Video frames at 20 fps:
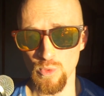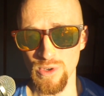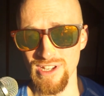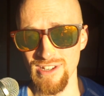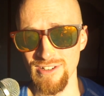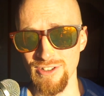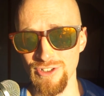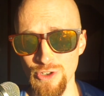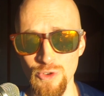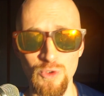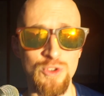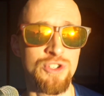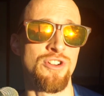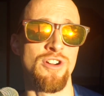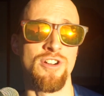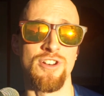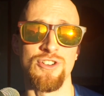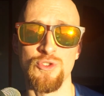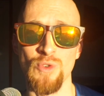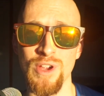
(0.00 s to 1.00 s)
we do
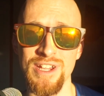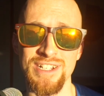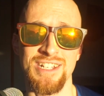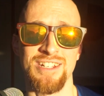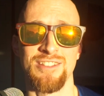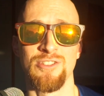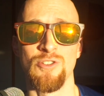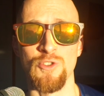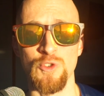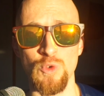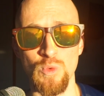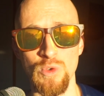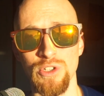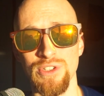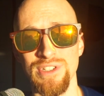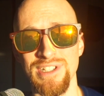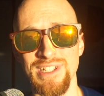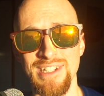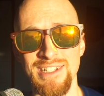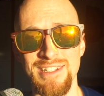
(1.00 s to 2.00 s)
start addressing those real
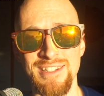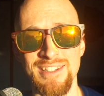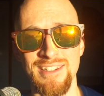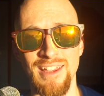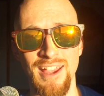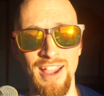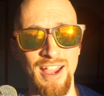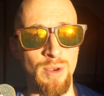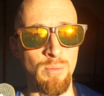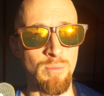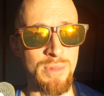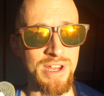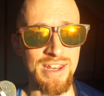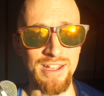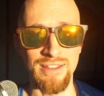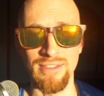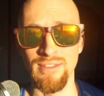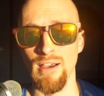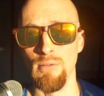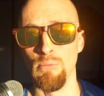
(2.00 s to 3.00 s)
needs and
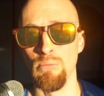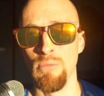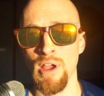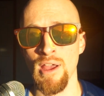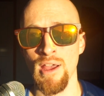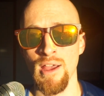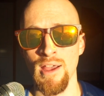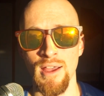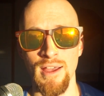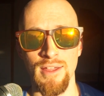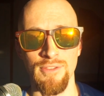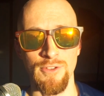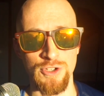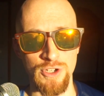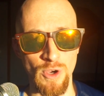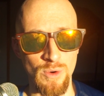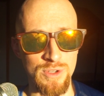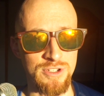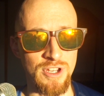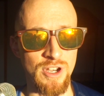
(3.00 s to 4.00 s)
meeting them, there's
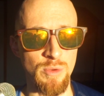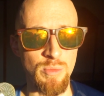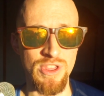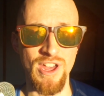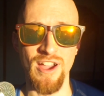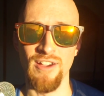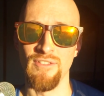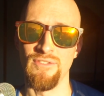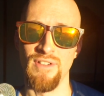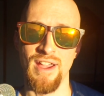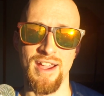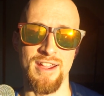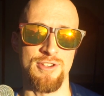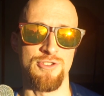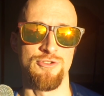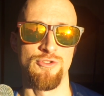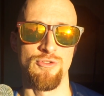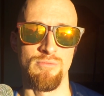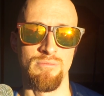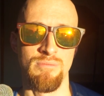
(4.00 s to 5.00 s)
always going to be that
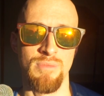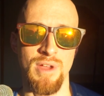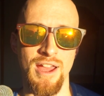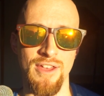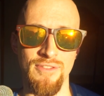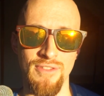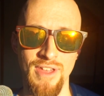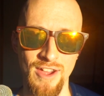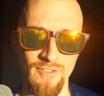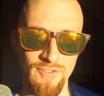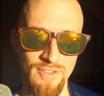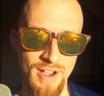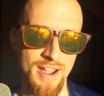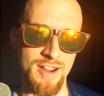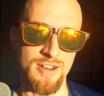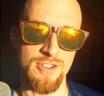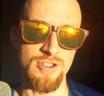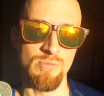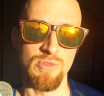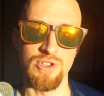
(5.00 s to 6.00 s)
vacuum. And that
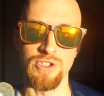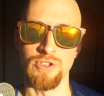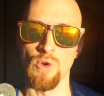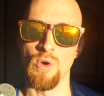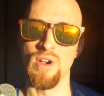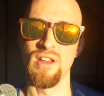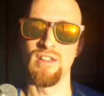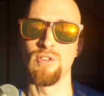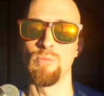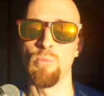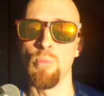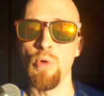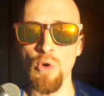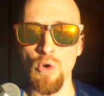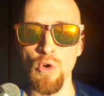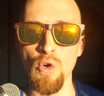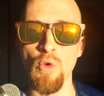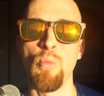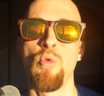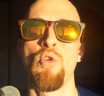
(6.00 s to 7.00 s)
vacuum is going to
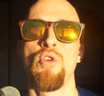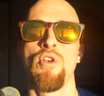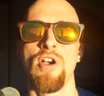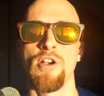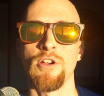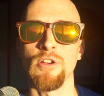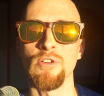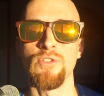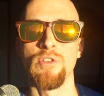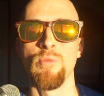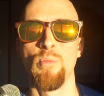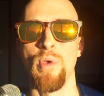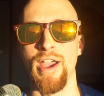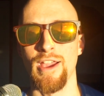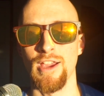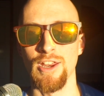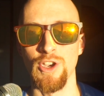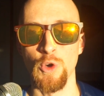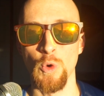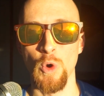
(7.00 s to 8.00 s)
pull pornography
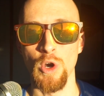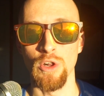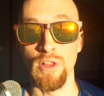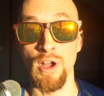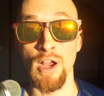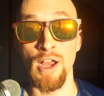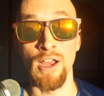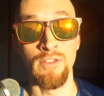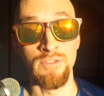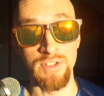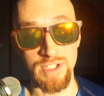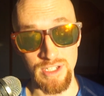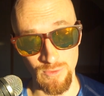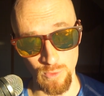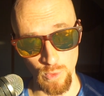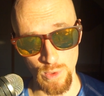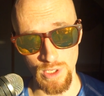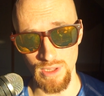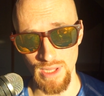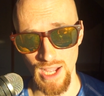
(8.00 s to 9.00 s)
back into our lives
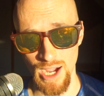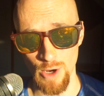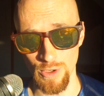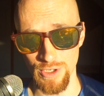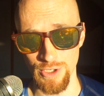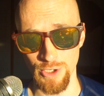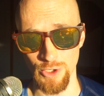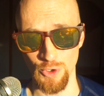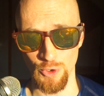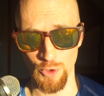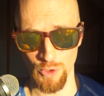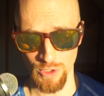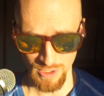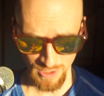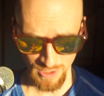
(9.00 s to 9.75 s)
if we allow it to.